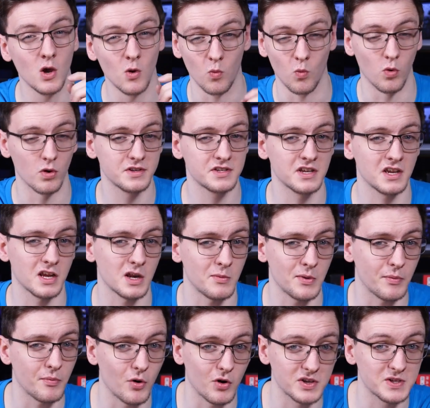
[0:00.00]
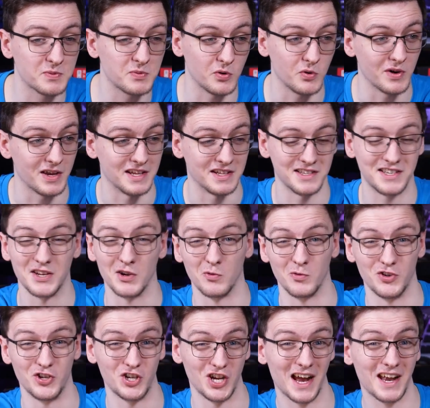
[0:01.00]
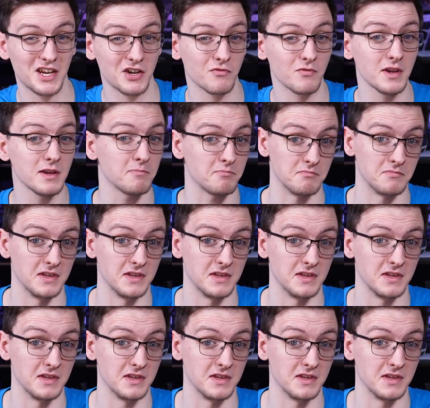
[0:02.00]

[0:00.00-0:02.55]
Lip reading: wasn't going to be possible until January,